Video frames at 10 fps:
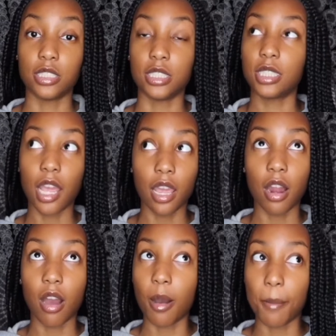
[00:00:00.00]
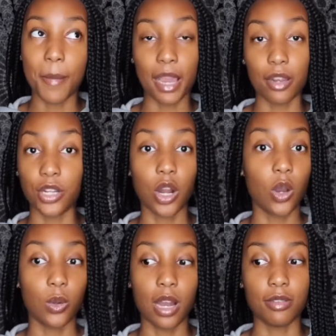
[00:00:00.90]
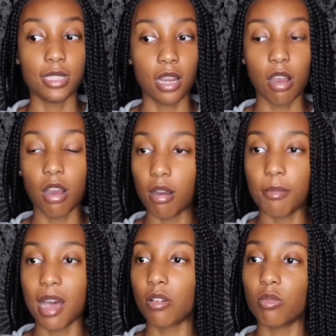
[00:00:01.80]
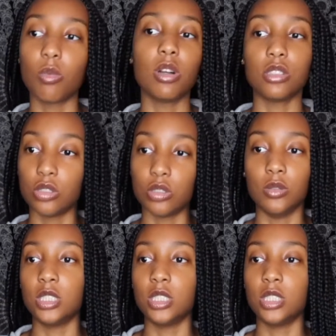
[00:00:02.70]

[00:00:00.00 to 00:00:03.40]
She said buy it on your own. I was like I don't want to.